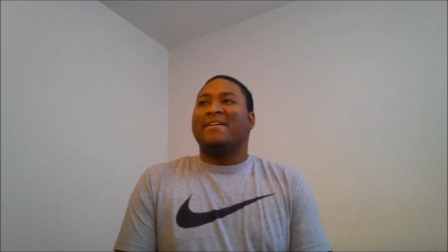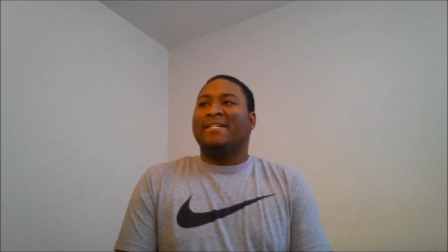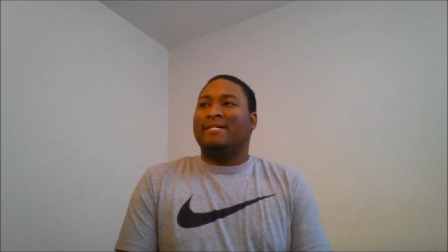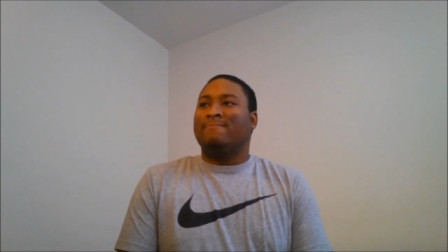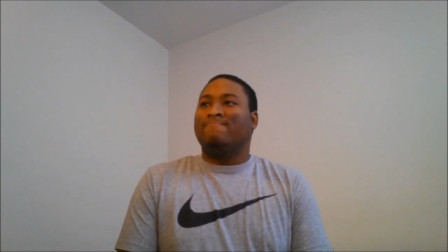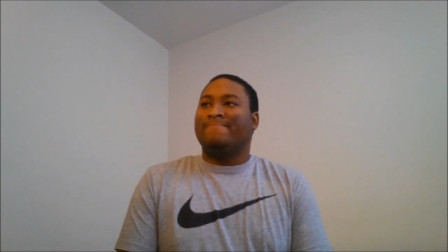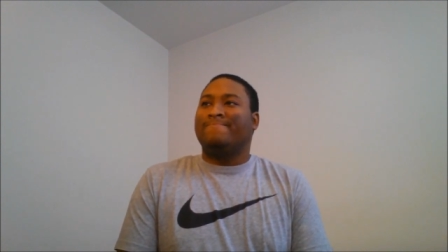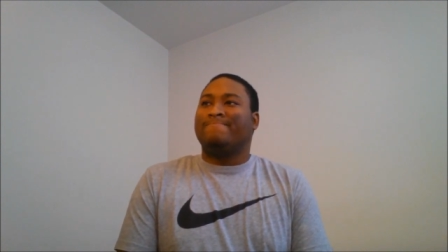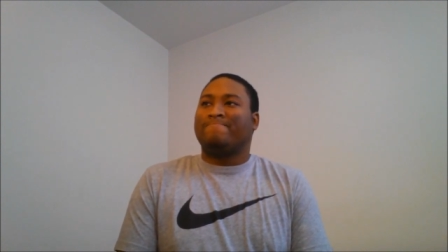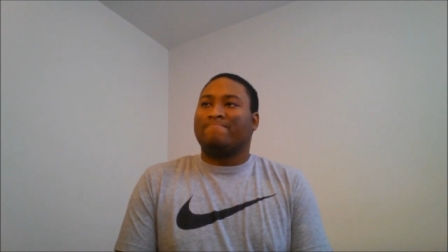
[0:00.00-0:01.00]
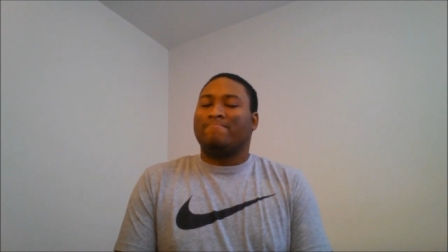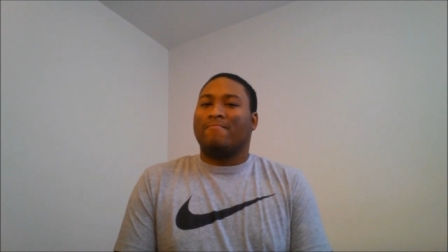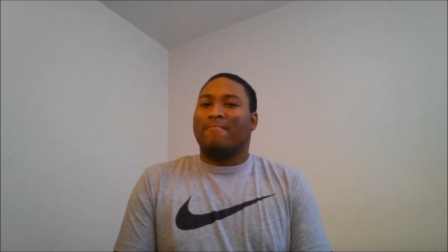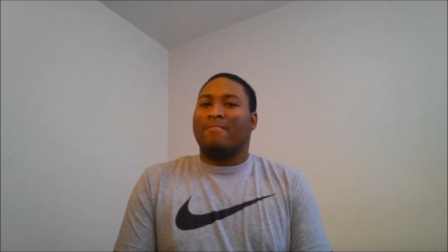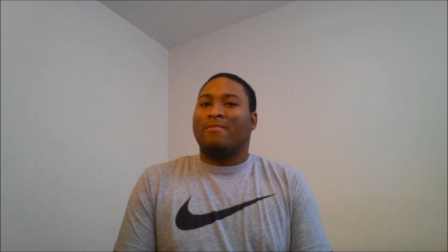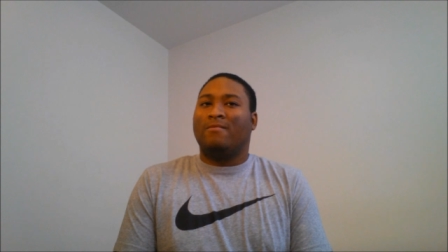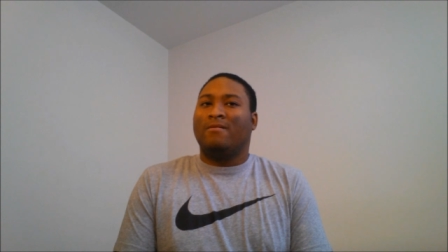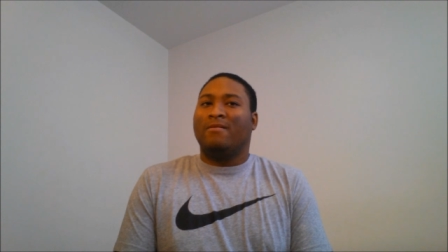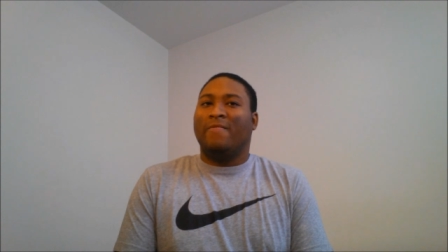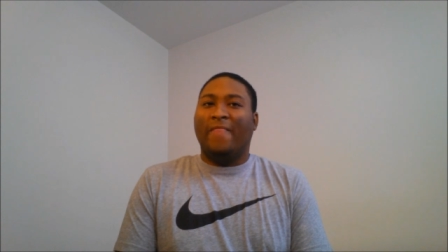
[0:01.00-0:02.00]
um,
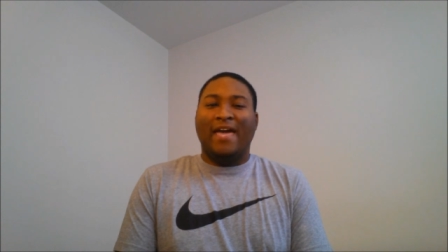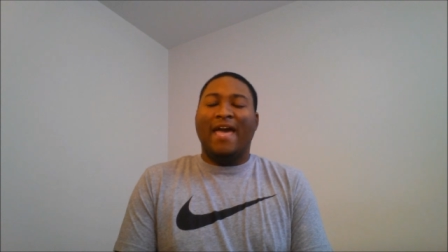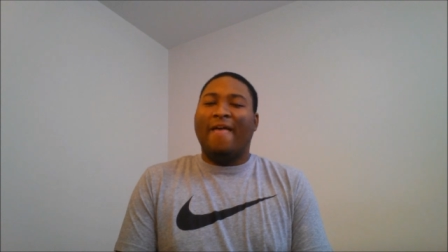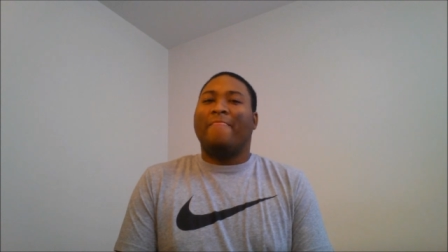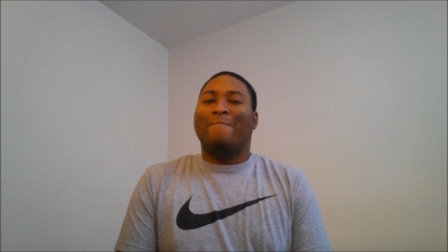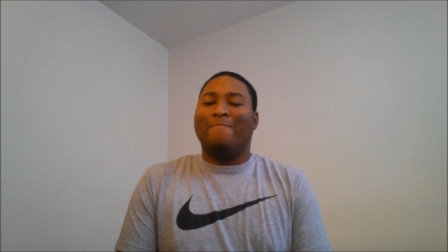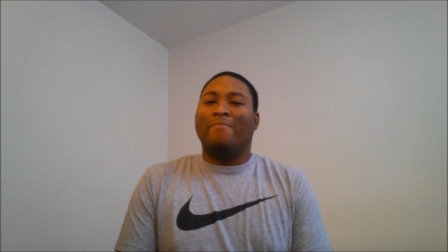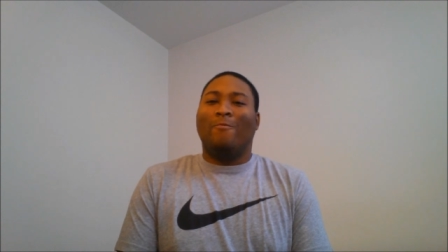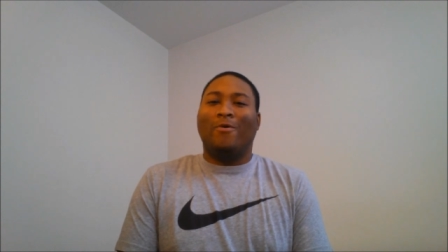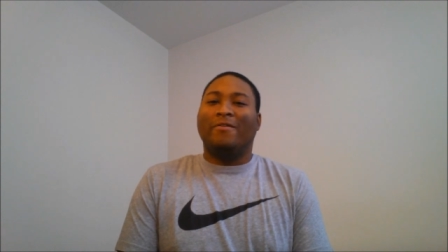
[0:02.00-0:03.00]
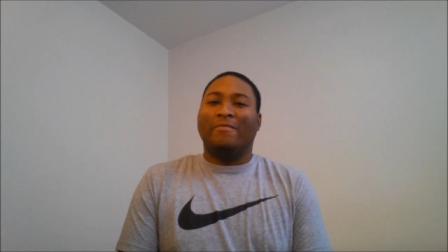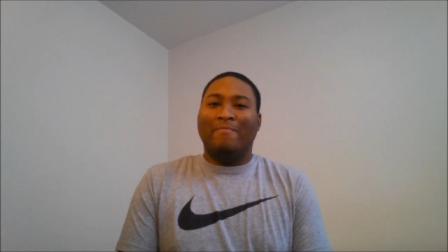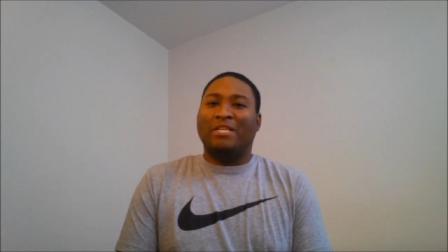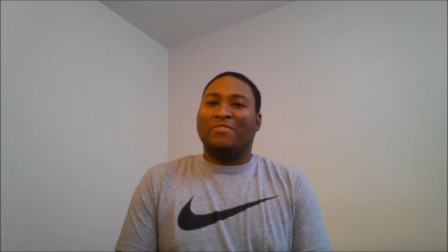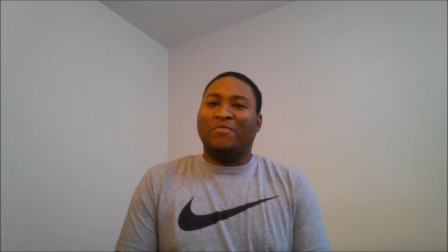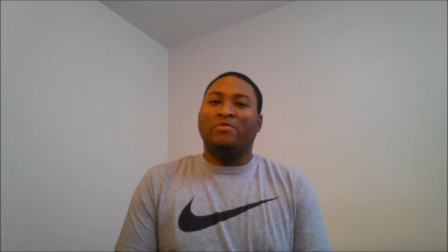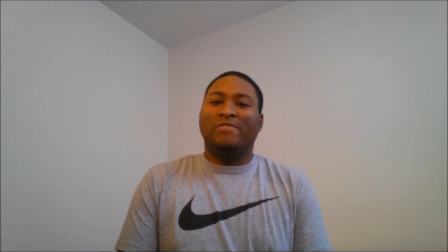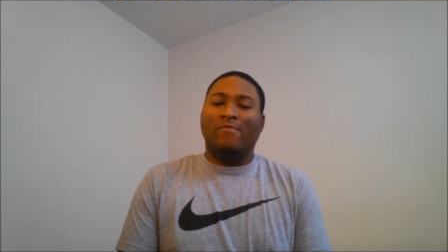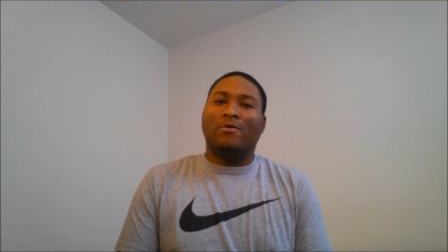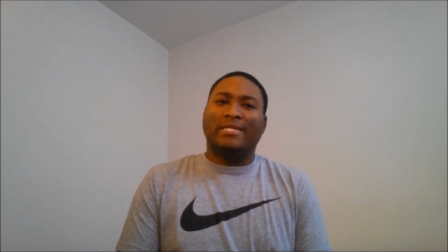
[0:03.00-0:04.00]
they have one of the best feuds
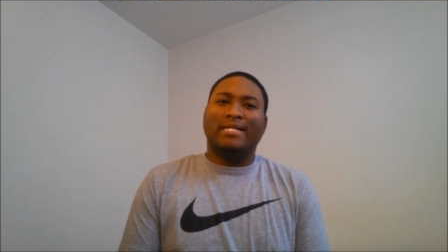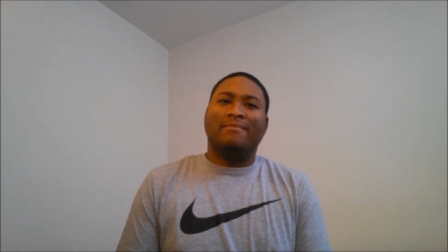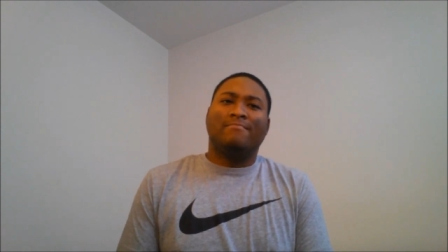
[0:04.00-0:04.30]
of all time.